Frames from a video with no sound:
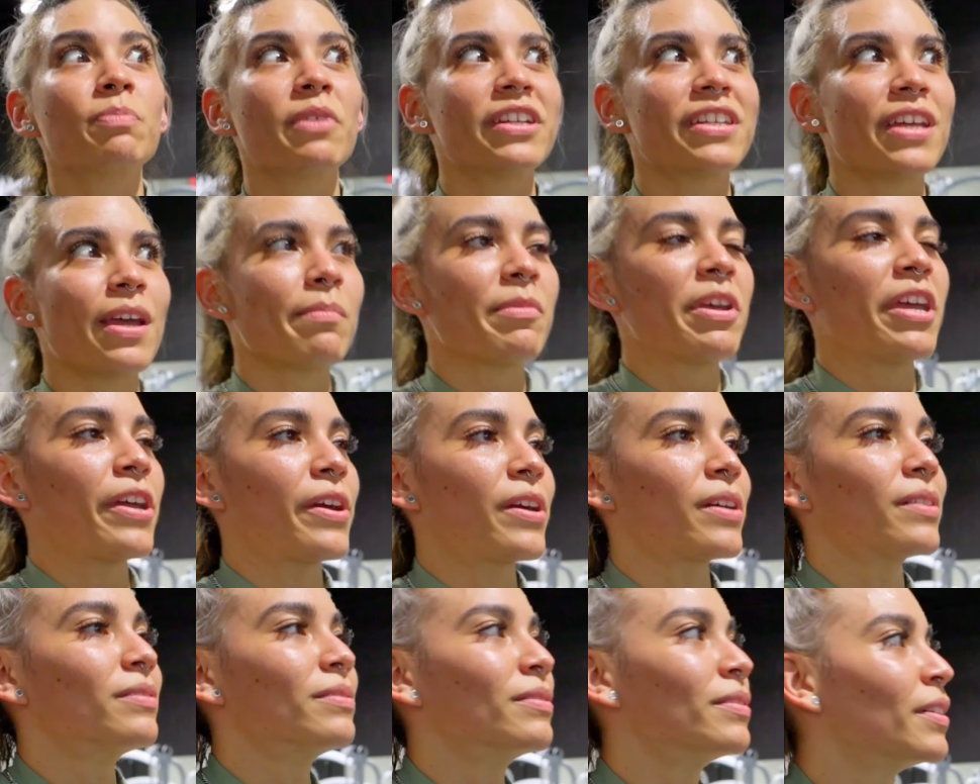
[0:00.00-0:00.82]
my damn
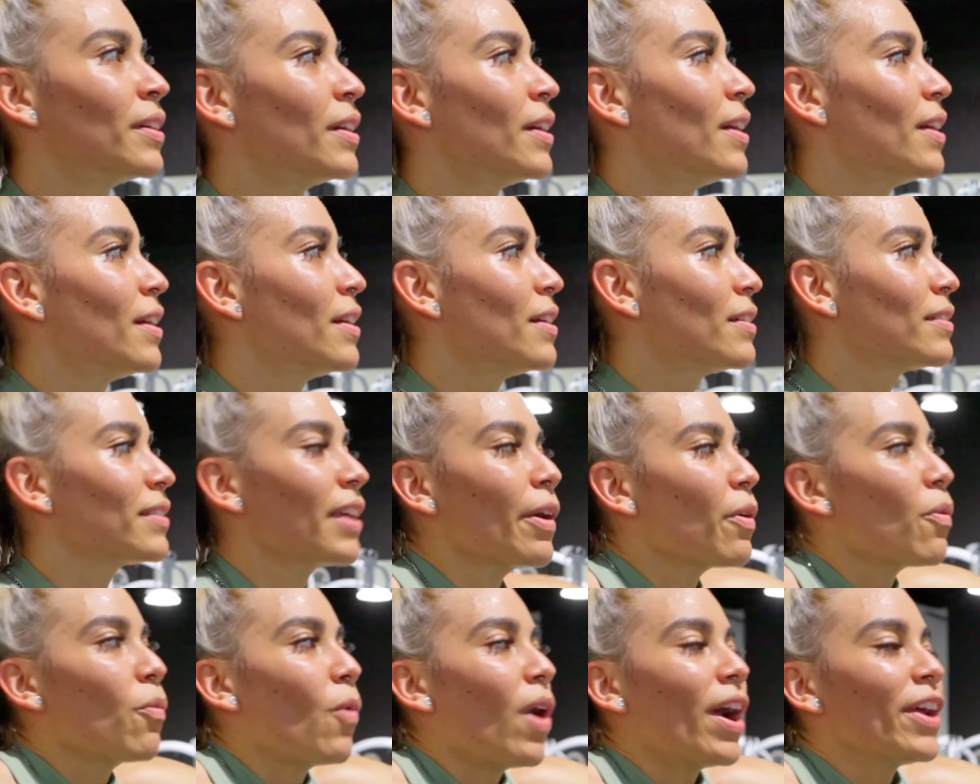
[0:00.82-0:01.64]
hair.
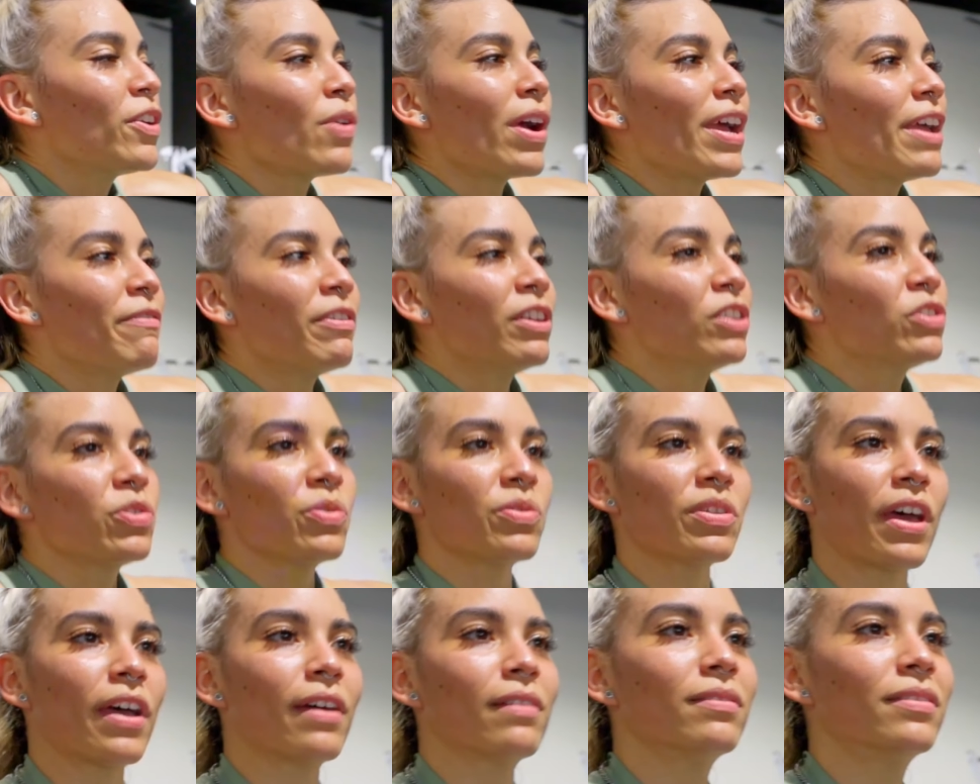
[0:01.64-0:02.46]
Like, why do I even
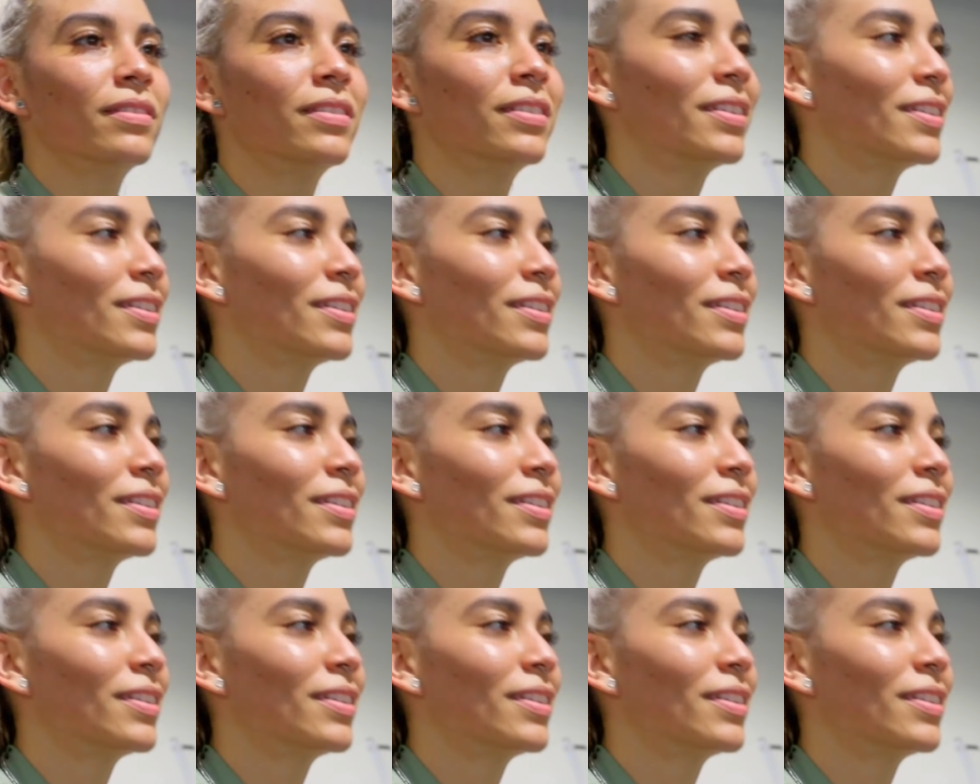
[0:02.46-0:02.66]
do that?